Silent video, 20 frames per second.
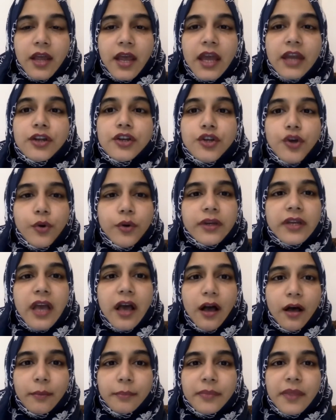and don't
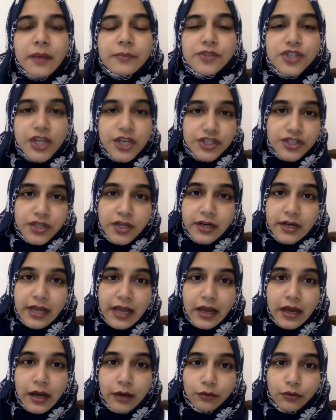help them change their
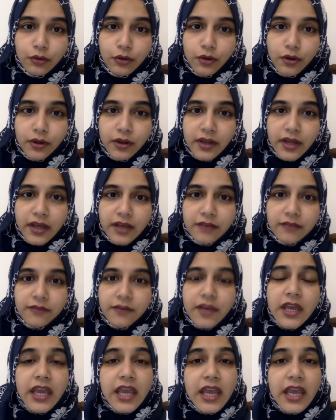outlook on life.